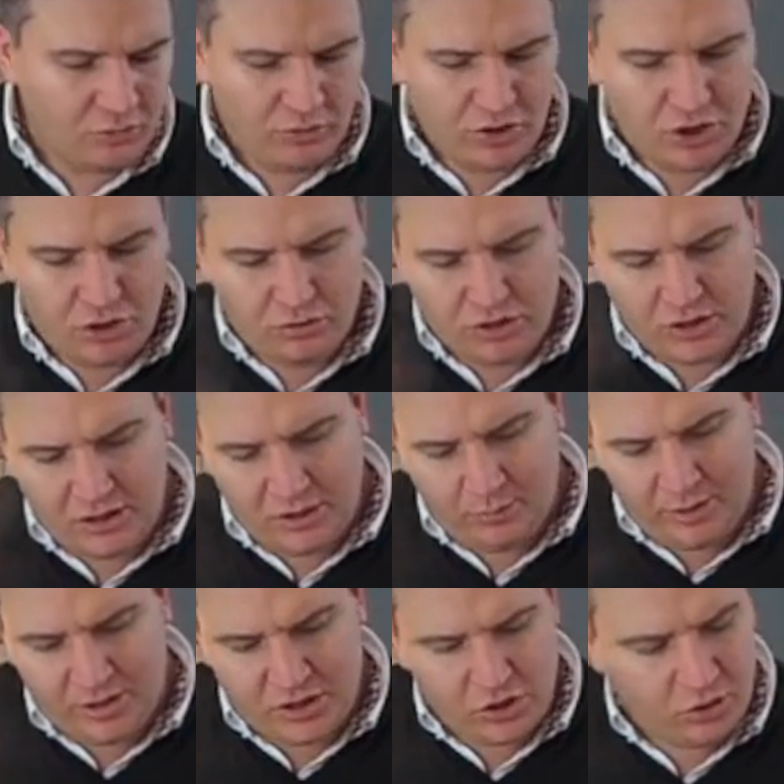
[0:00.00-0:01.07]
to reduce a
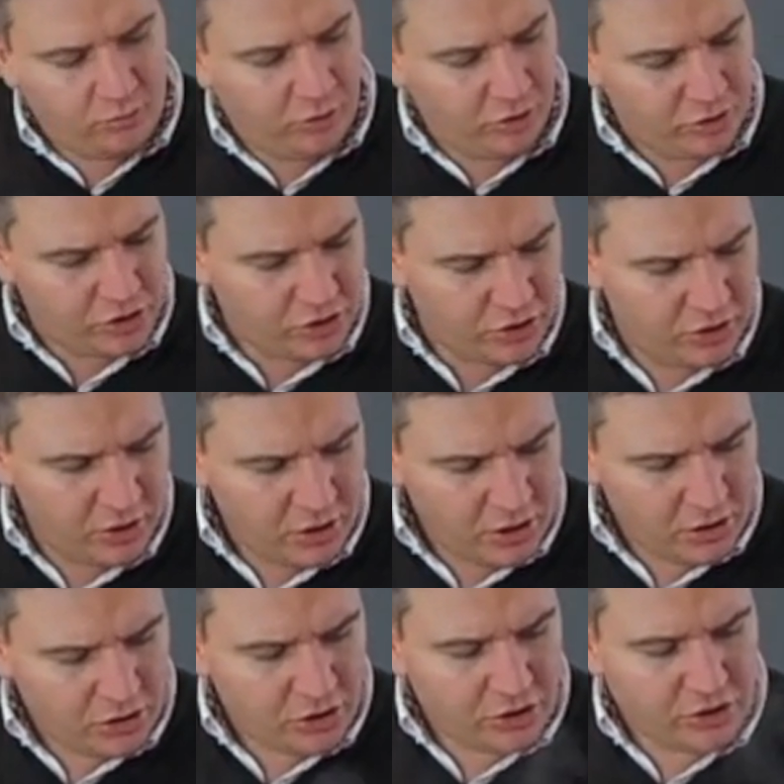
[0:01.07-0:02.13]
little bit too much,
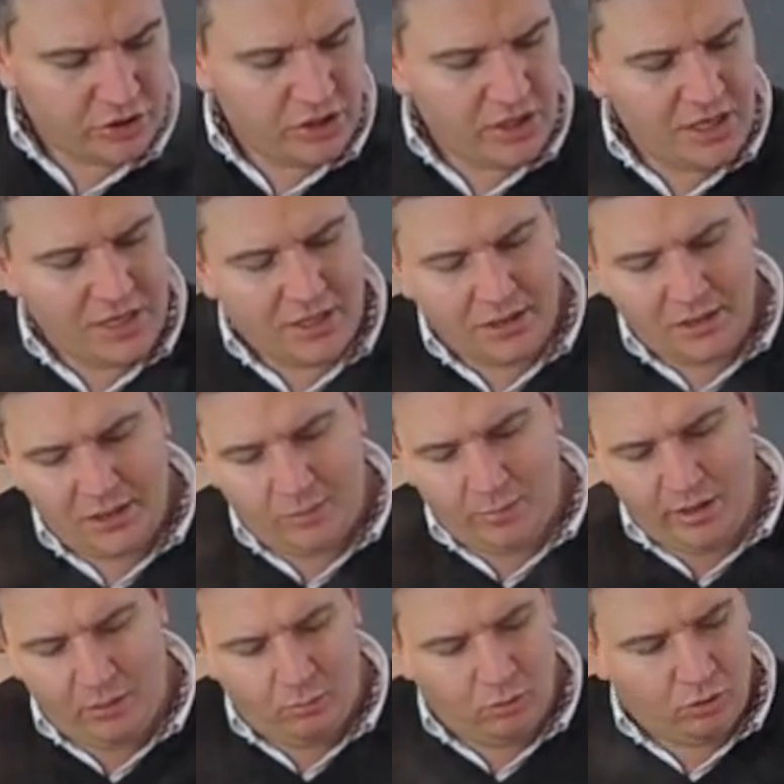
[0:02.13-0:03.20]
just nick a little
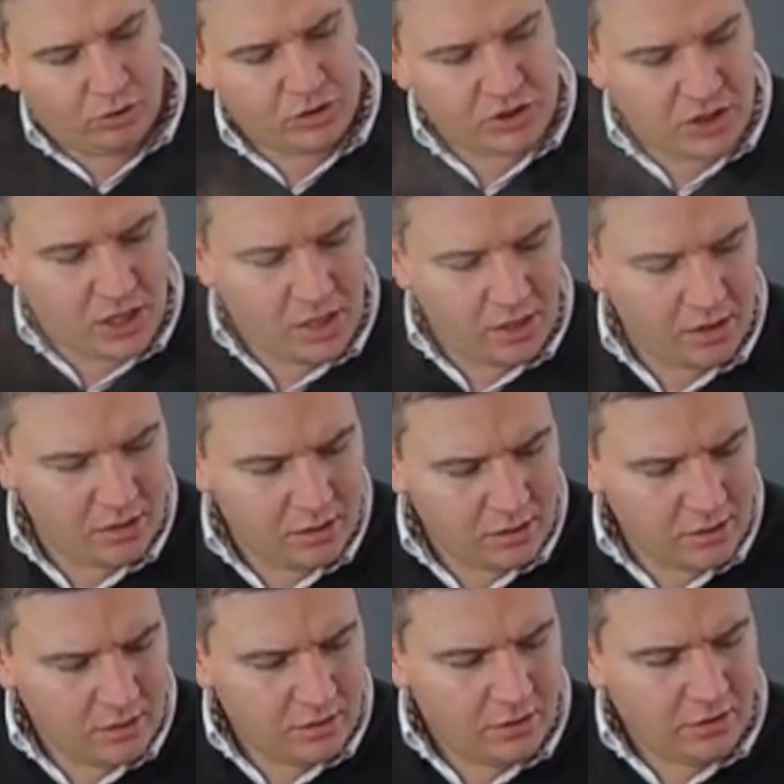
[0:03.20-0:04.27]
bit of water
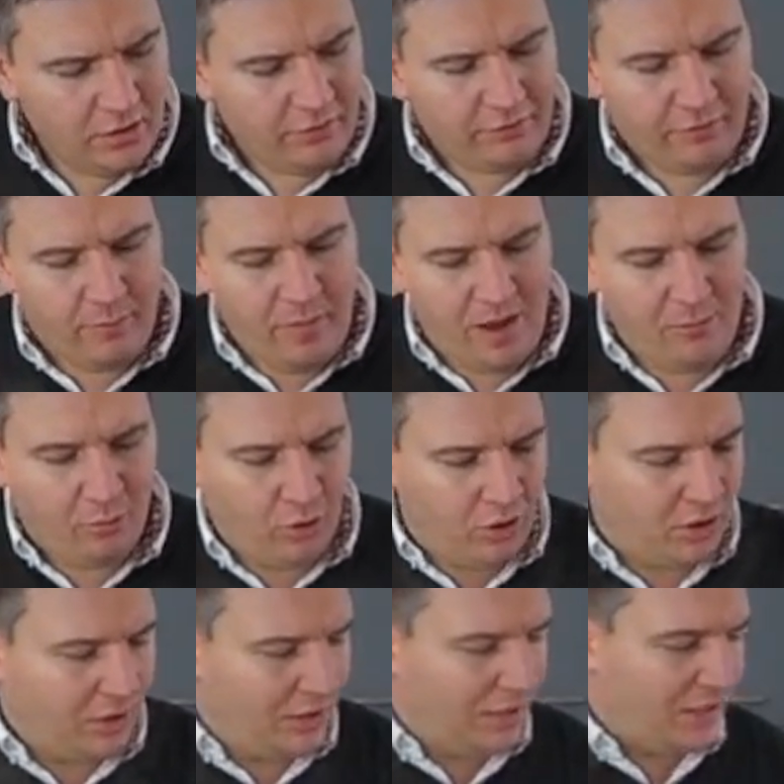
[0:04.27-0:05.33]
from that
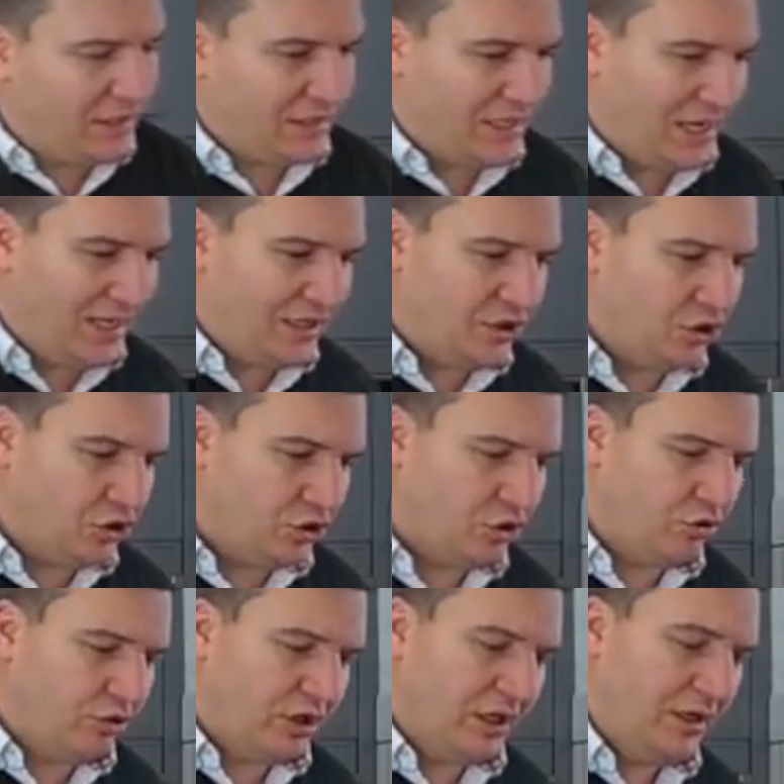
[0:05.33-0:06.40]
broccoli, because that is just
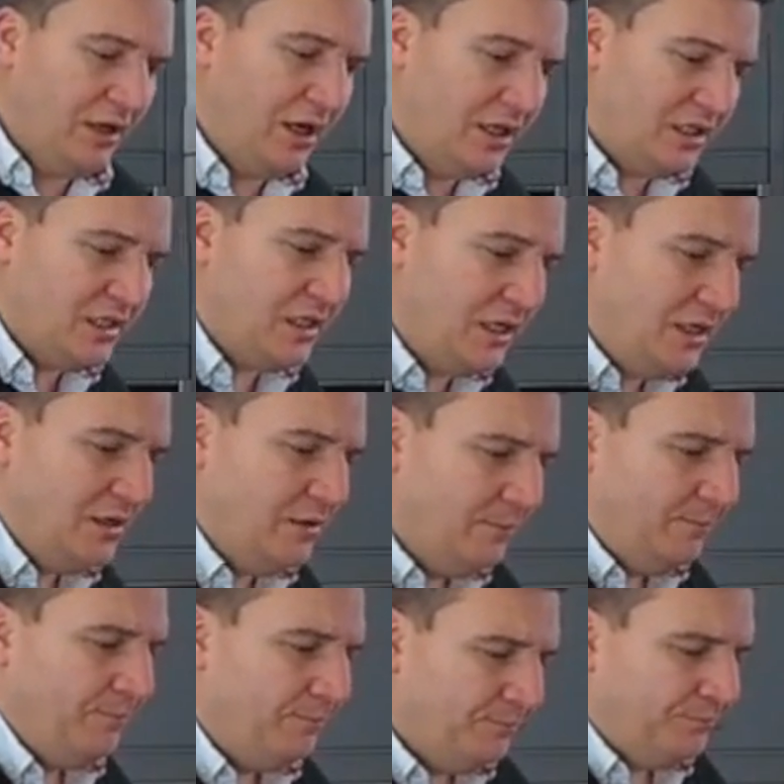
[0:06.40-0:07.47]
cooking nicely.
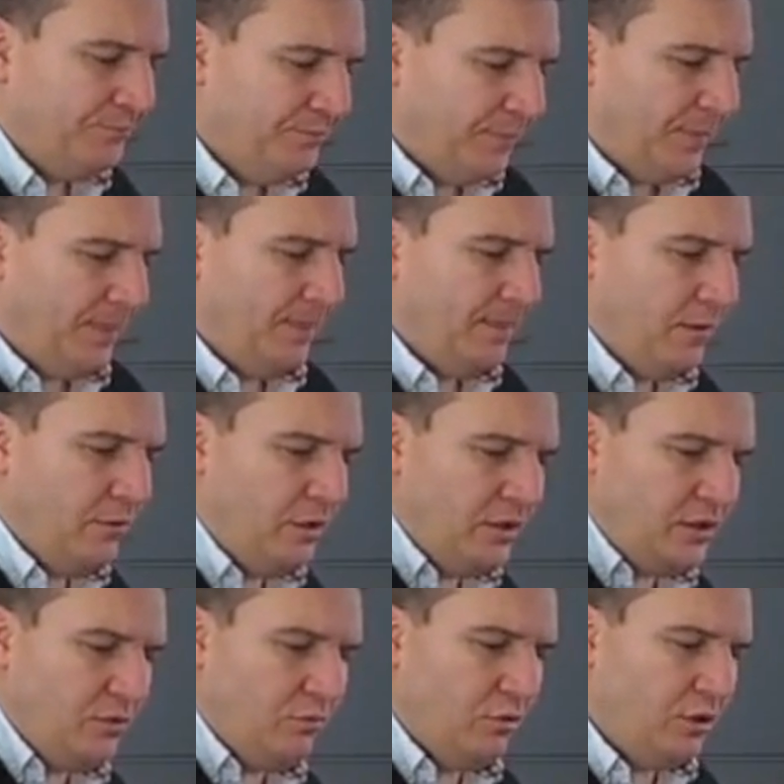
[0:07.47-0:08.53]
Don't
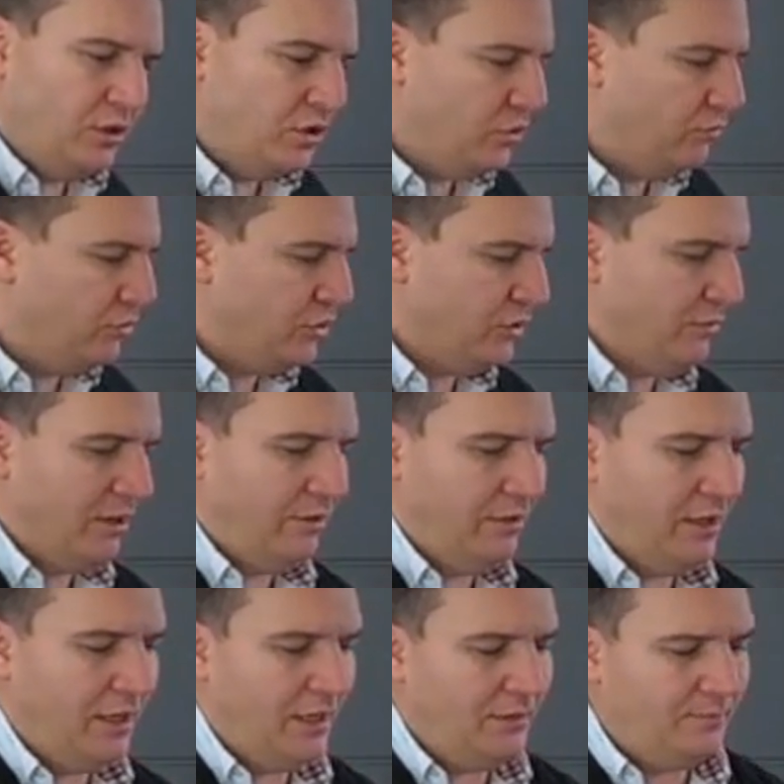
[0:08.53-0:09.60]
need to worry too much about
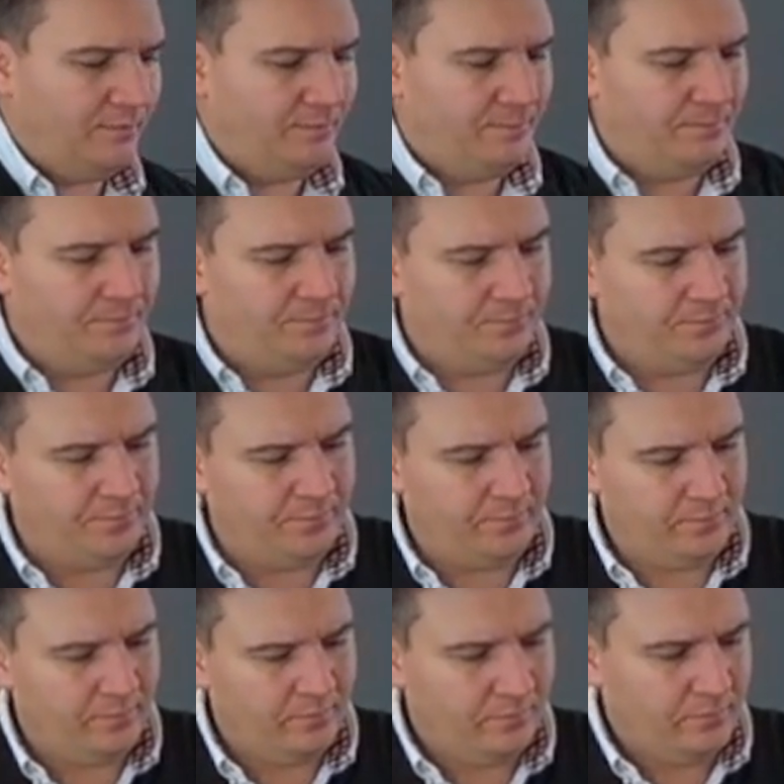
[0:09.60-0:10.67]
that.
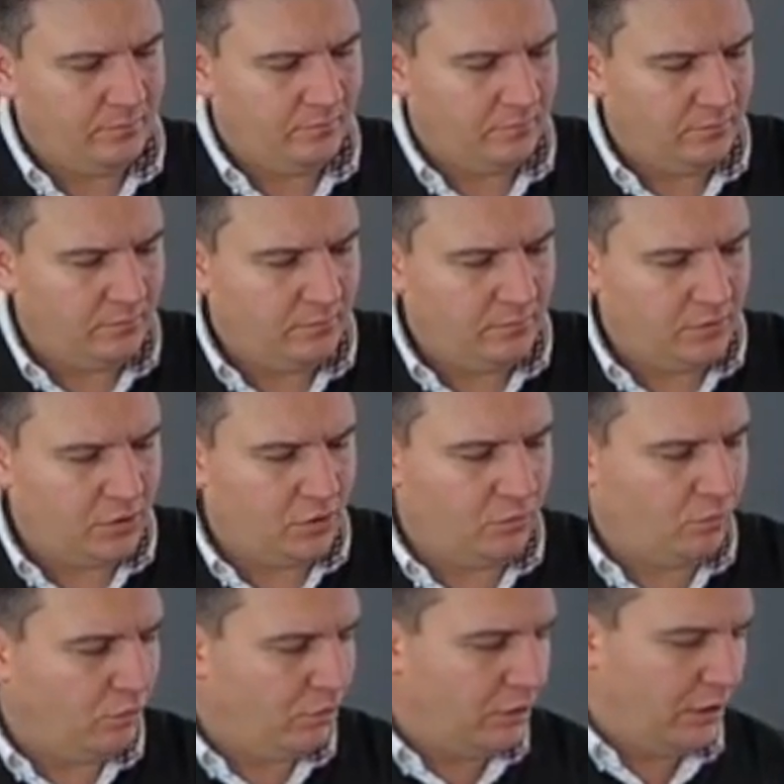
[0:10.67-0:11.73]

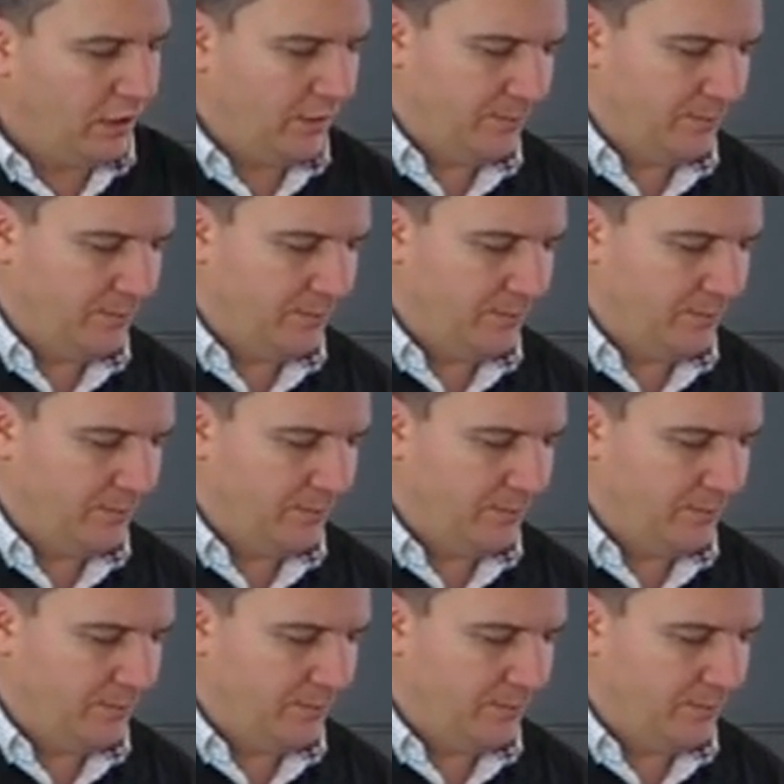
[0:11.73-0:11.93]
Don't worry.